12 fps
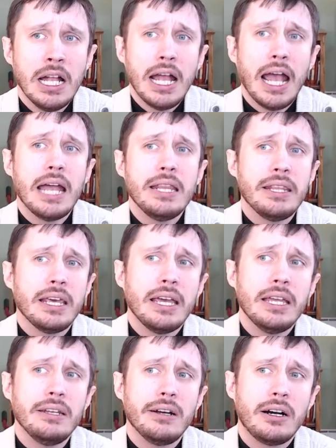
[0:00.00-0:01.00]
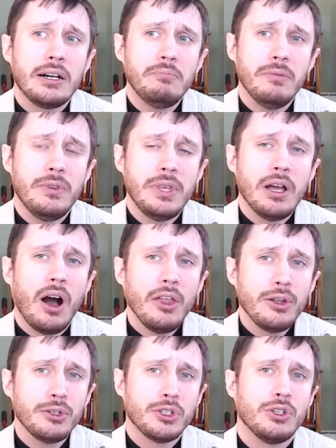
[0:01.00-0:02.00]
And then the
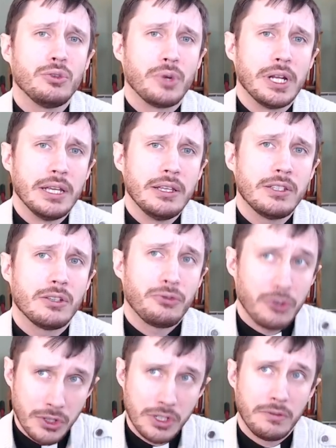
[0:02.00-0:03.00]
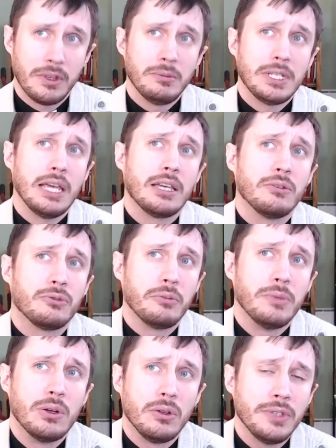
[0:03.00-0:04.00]
other two readings, the first of them taken from
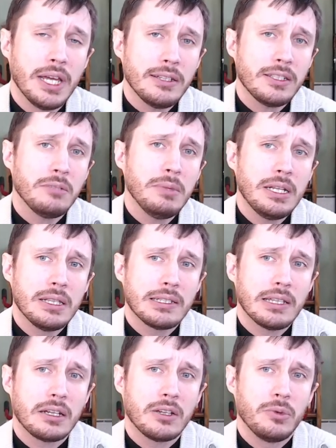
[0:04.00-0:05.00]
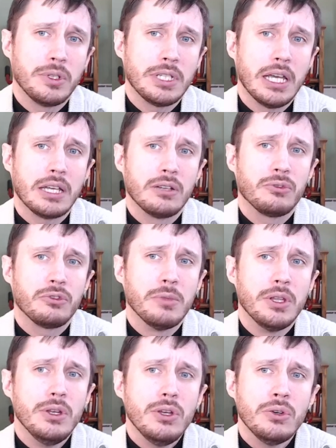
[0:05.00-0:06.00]
the Old Testament and the second one taken from
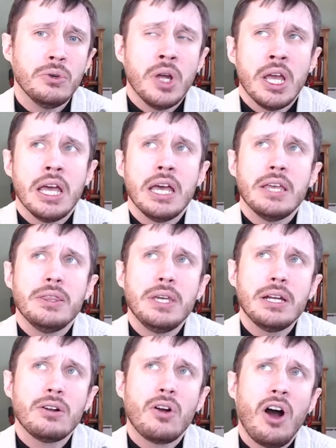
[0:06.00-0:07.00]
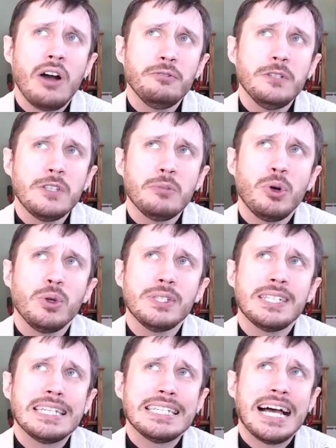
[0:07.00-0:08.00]
the New, they're often
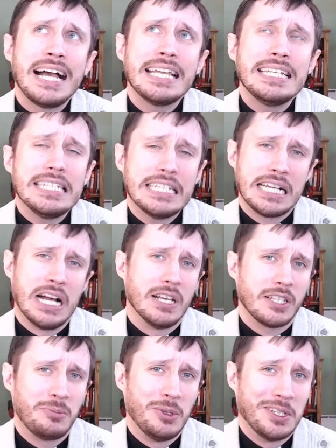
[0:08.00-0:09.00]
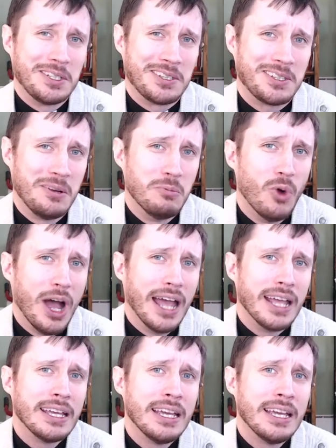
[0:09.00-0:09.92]
supposed to tie into the Gospel in some way.